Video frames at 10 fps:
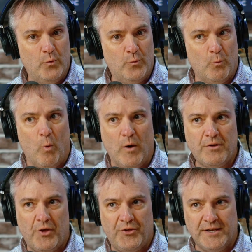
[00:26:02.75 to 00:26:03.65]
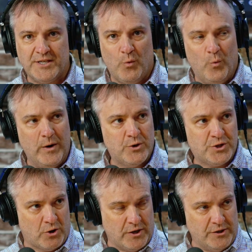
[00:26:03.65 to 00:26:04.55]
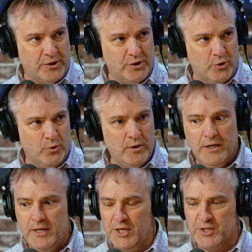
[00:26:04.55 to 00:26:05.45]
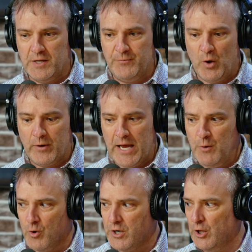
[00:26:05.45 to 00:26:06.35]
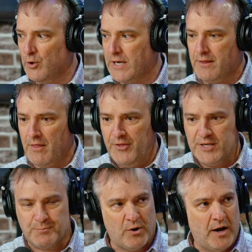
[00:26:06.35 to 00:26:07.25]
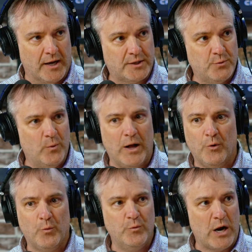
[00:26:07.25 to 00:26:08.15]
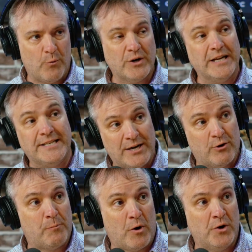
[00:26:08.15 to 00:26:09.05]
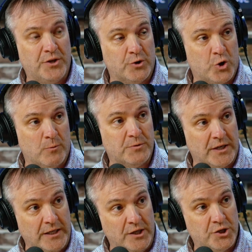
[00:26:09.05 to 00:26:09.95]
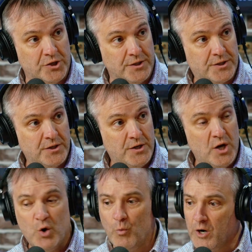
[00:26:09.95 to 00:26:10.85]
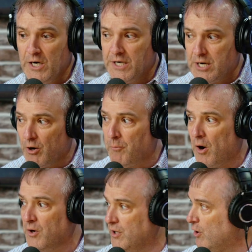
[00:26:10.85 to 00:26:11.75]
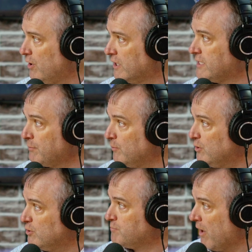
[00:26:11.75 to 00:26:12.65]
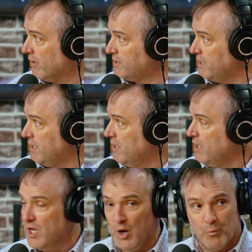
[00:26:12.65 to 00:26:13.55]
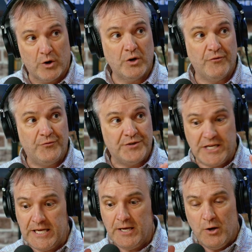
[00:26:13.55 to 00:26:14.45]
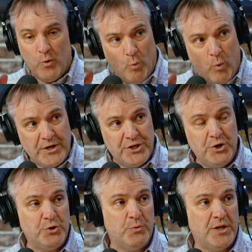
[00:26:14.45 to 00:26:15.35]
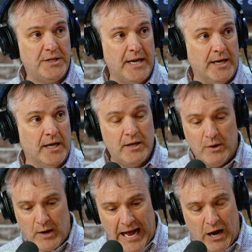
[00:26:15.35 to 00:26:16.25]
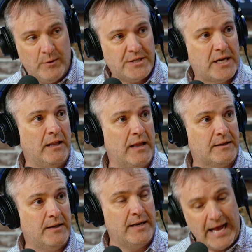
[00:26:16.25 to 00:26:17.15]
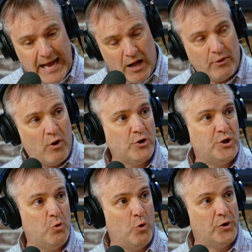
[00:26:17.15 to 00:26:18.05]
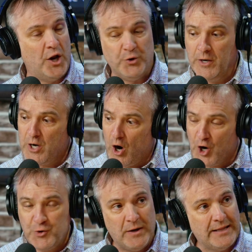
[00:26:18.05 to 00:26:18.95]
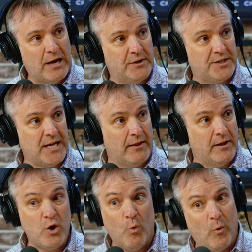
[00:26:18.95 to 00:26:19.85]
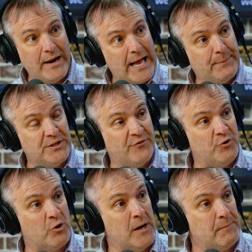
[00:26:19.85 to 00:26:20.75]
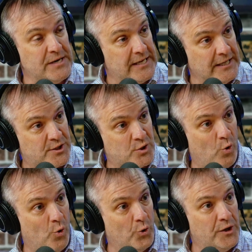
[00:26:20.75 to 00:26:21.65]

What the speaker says: one of the things that we're starting to do is, okay, we're going to look at this product. Well, now we're going to tear apart their terms and conditions. We're going to tear apart their acceptable use policy. And we're going to see, what do you do with the data? How is it collected? How long do you hold on to it? Are you allowed to sell it? What happens if your company gets sold?